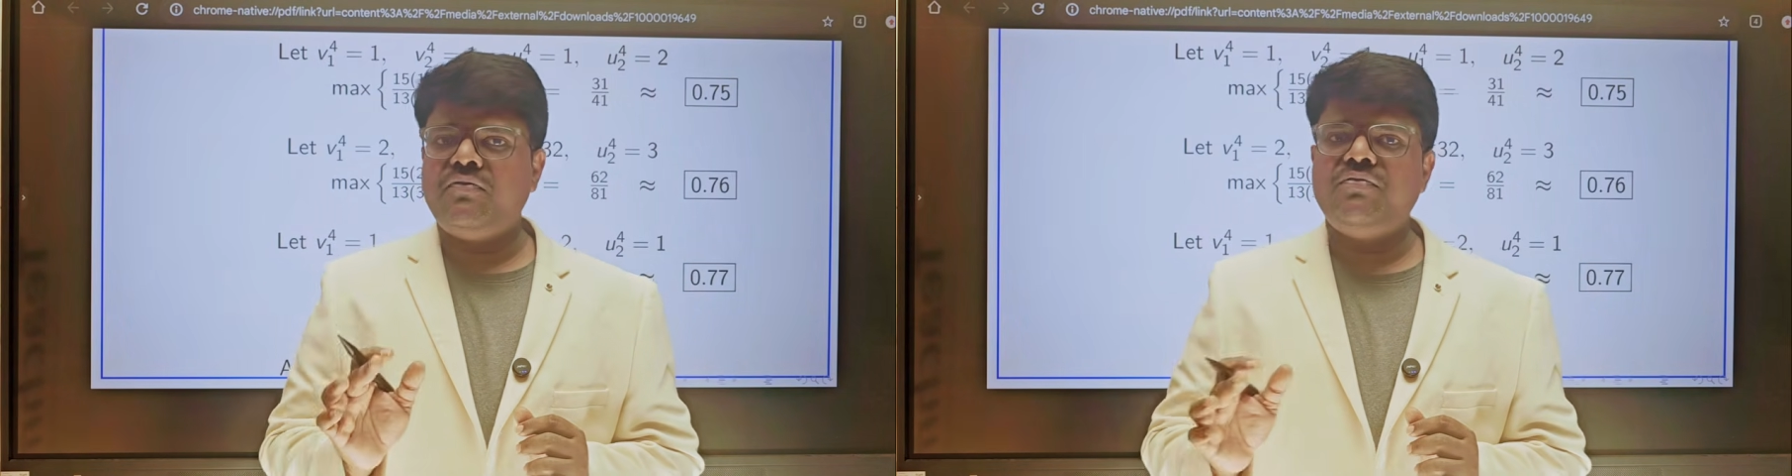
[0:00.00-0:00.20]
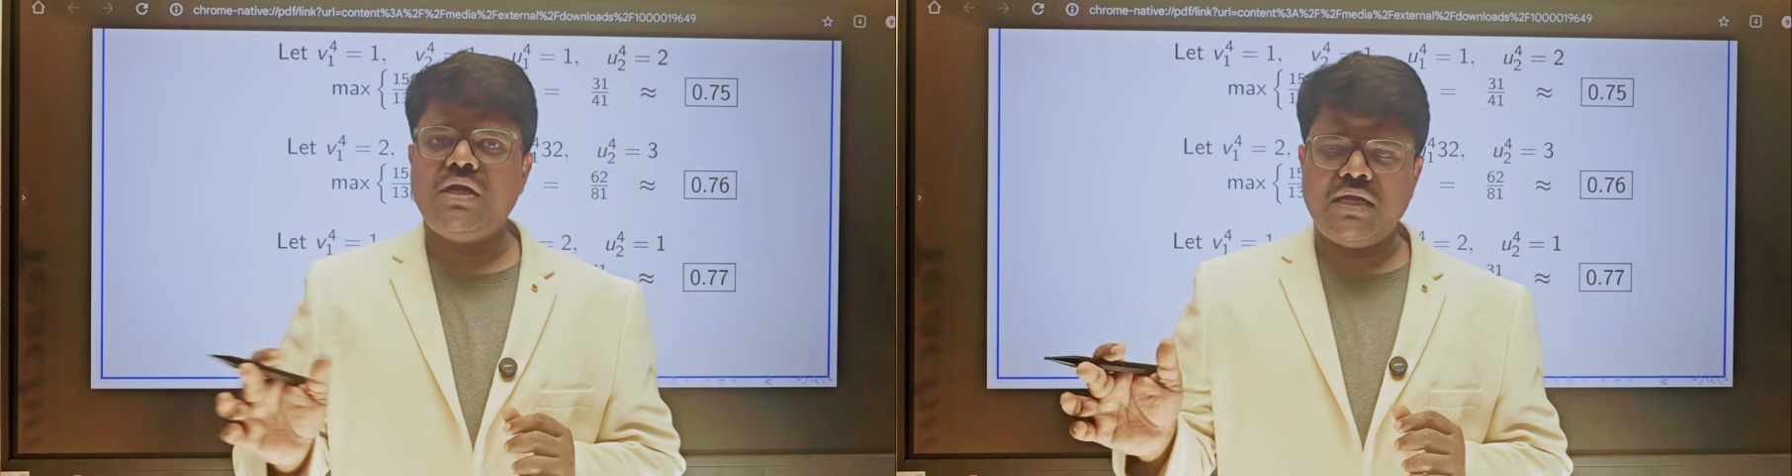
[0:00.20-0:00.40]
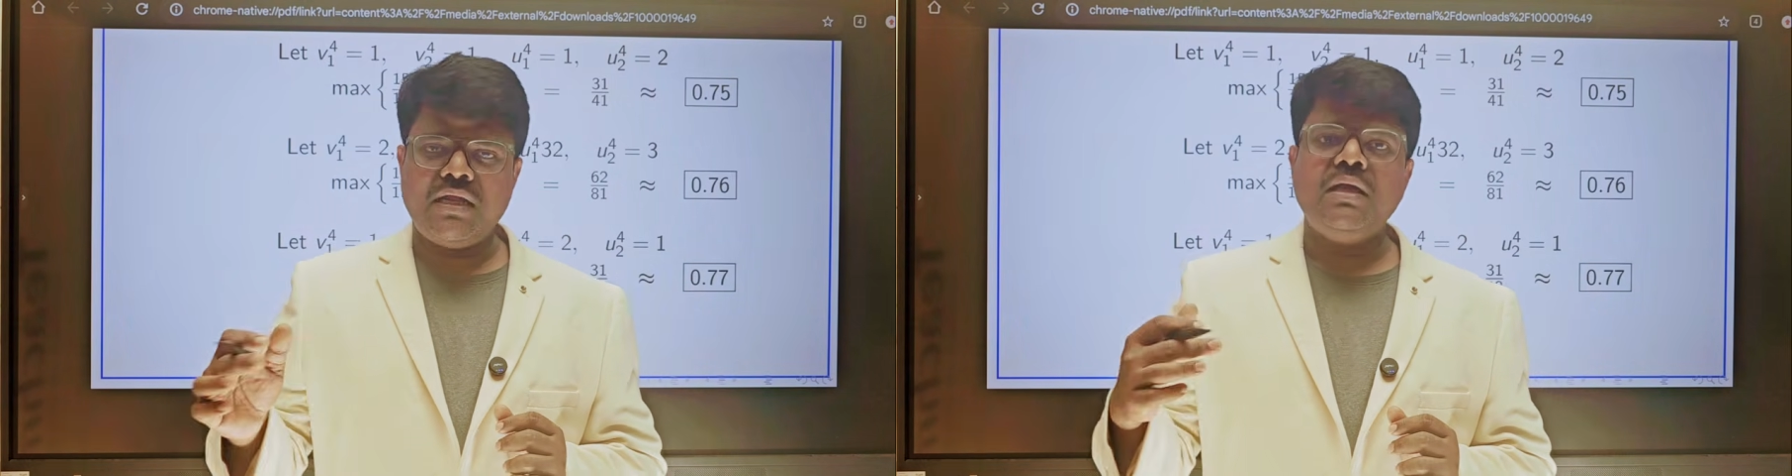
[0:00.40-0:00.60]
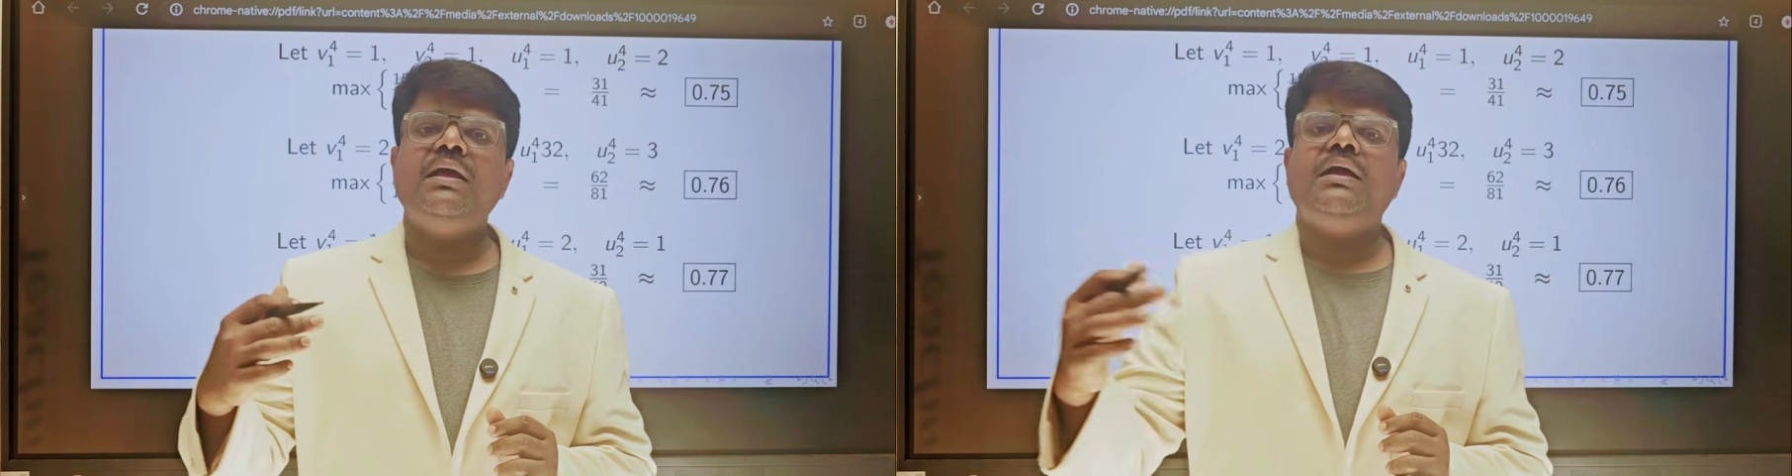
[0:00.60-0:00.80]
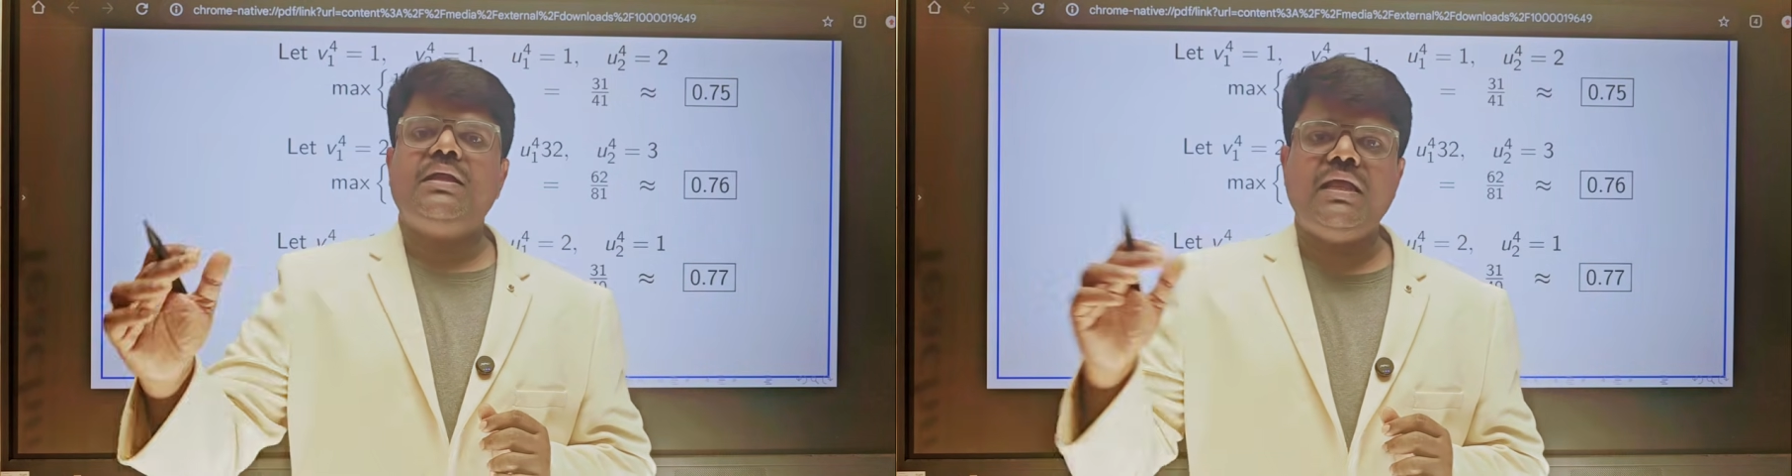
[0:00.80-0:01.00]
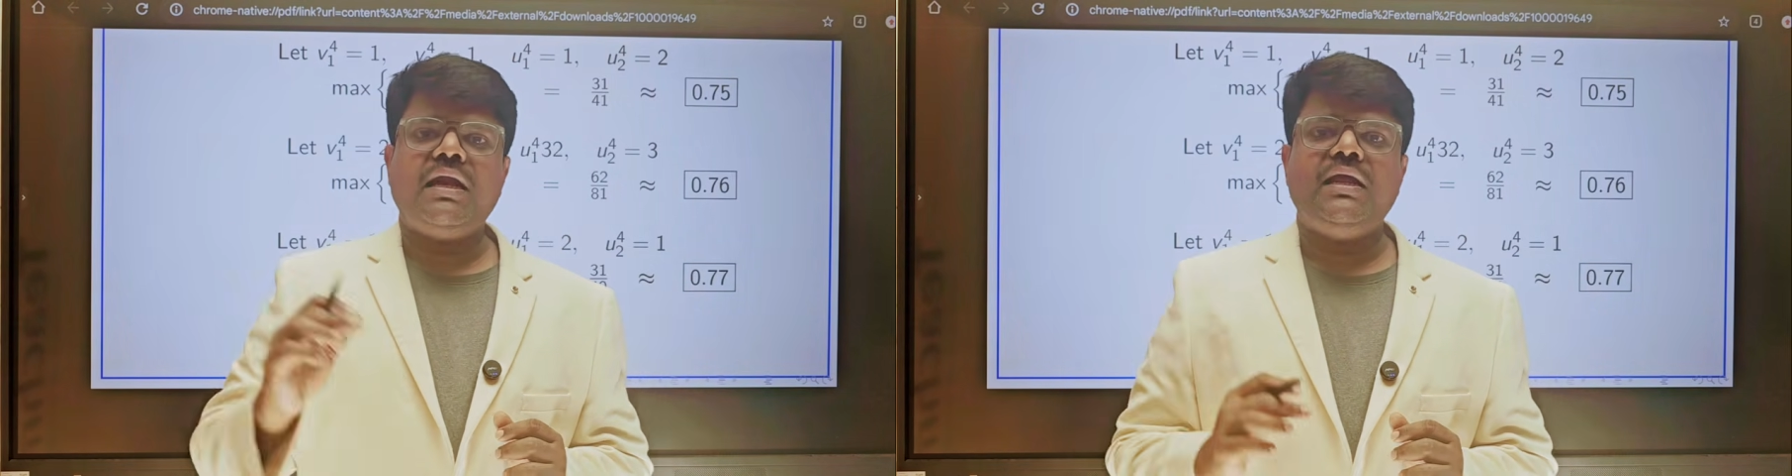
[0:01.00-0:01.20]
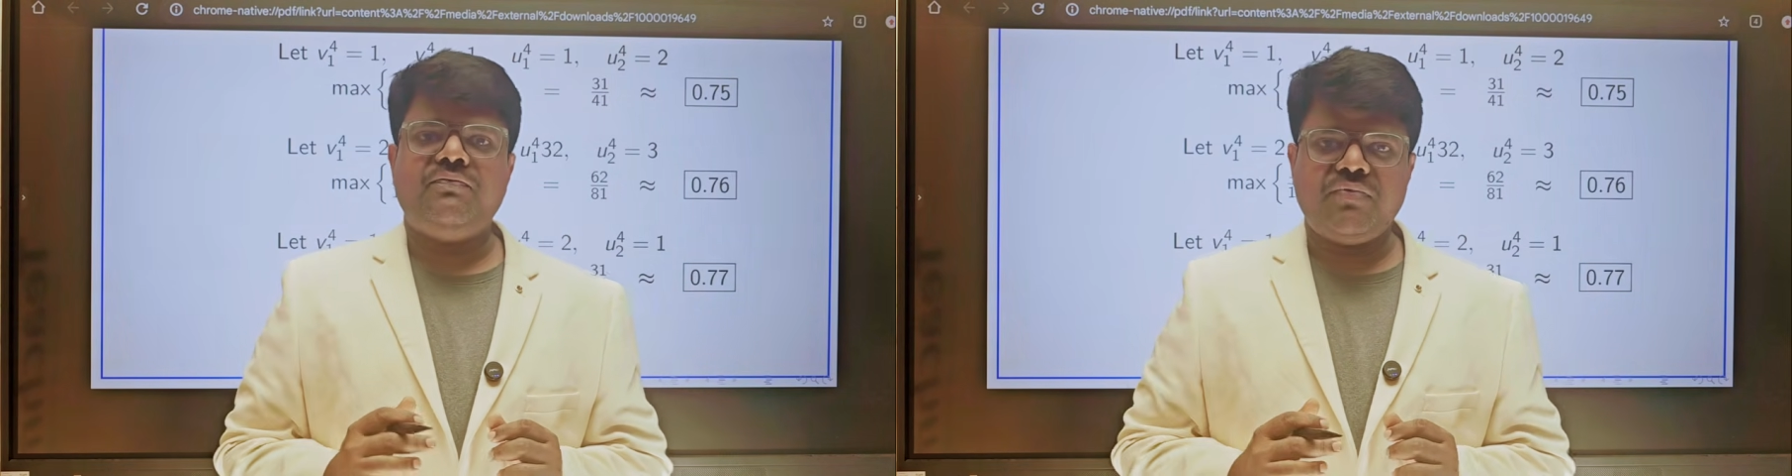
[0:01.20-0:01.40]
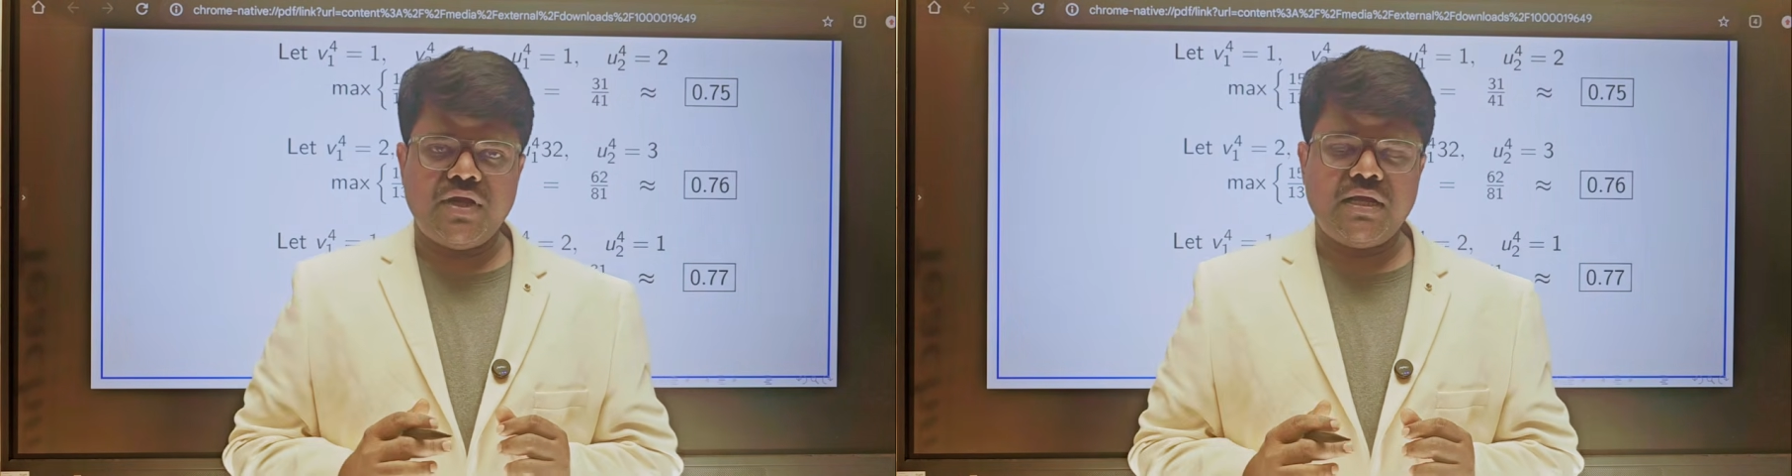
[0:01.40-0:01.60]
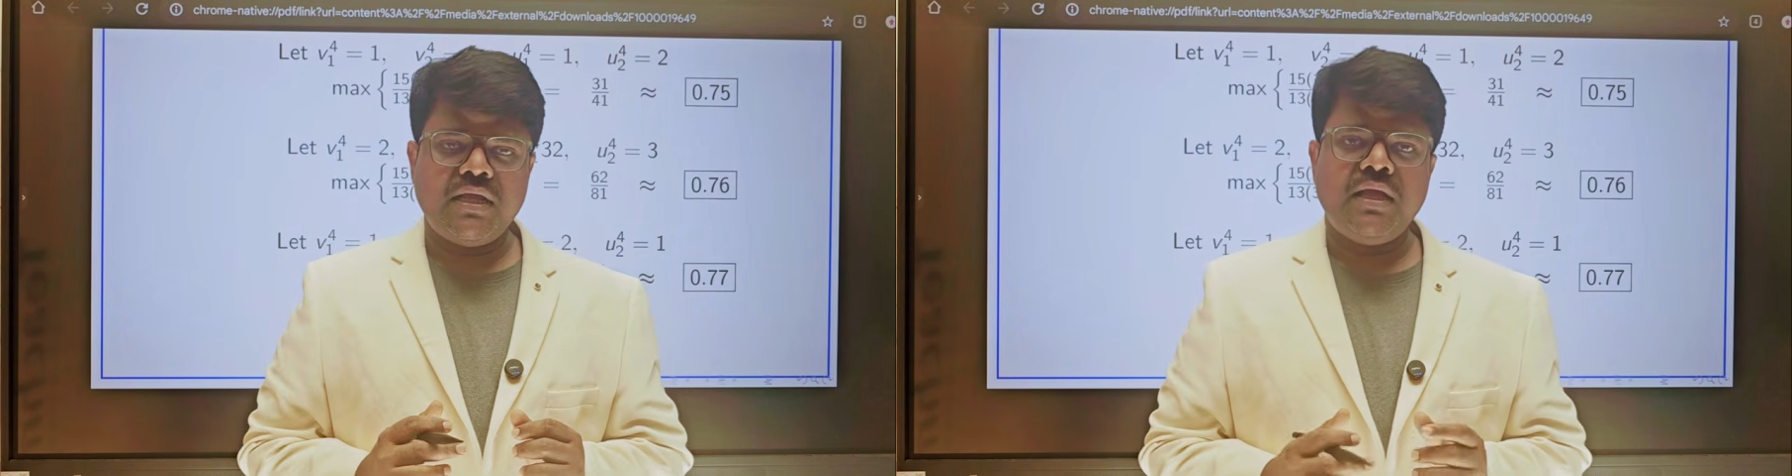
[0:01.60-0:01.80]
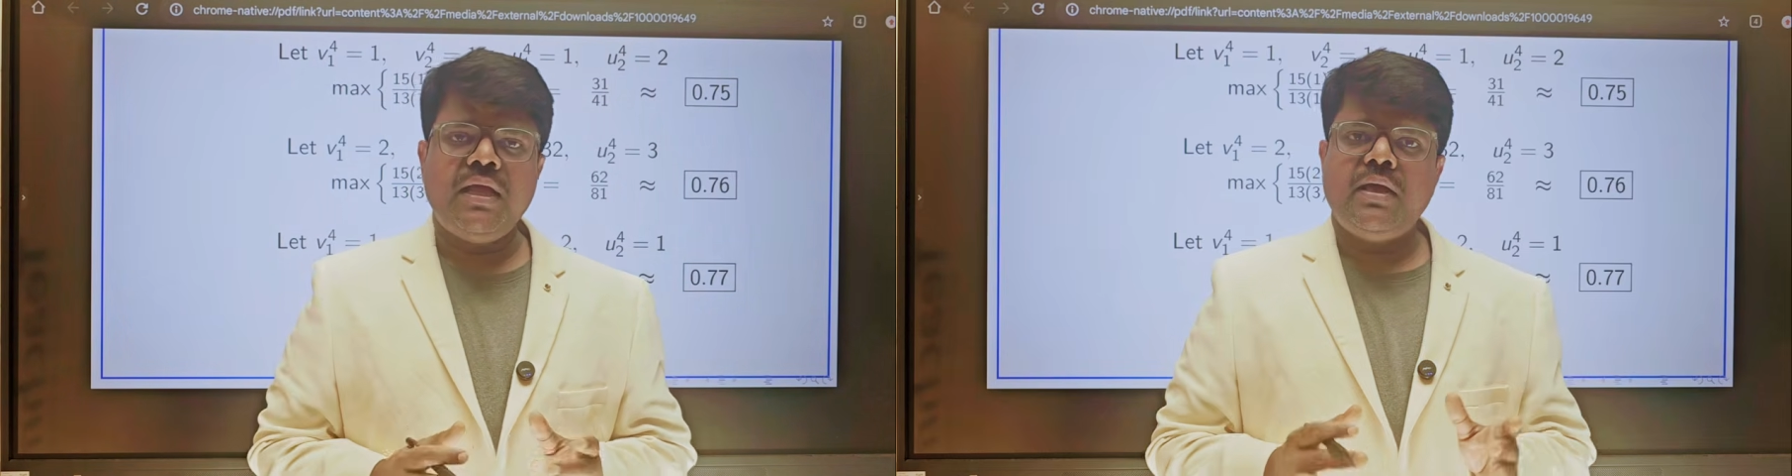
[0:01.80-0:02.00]
infinity, nearly
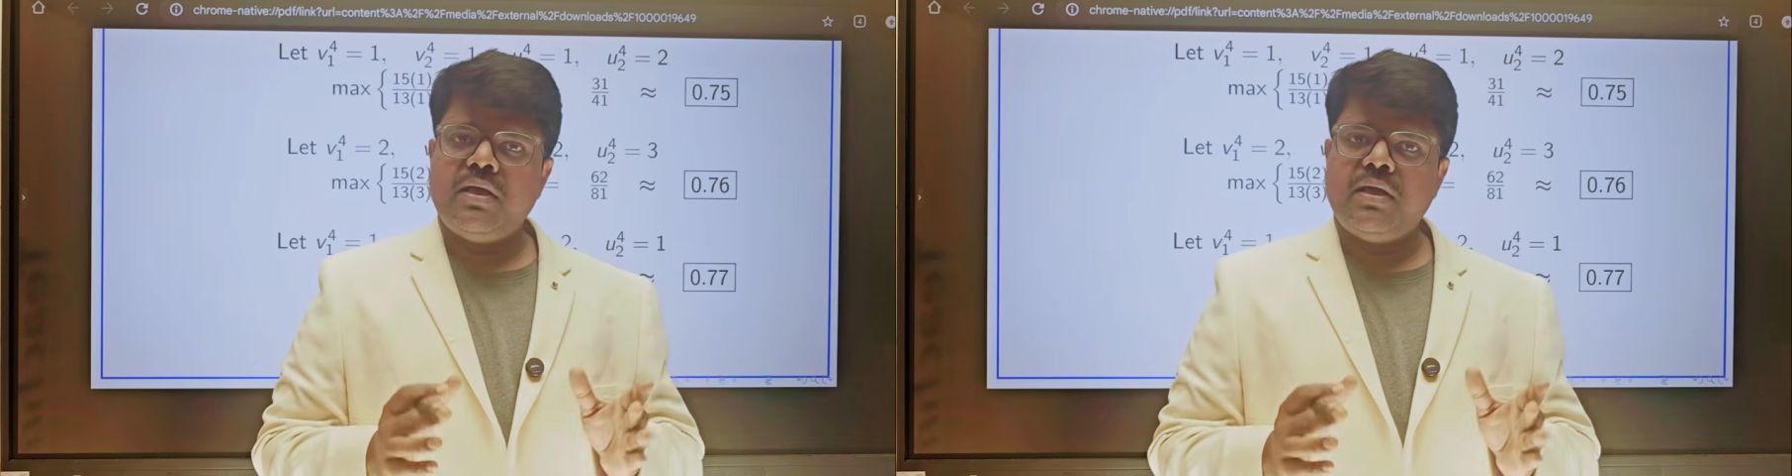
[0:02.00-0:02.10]
infinity.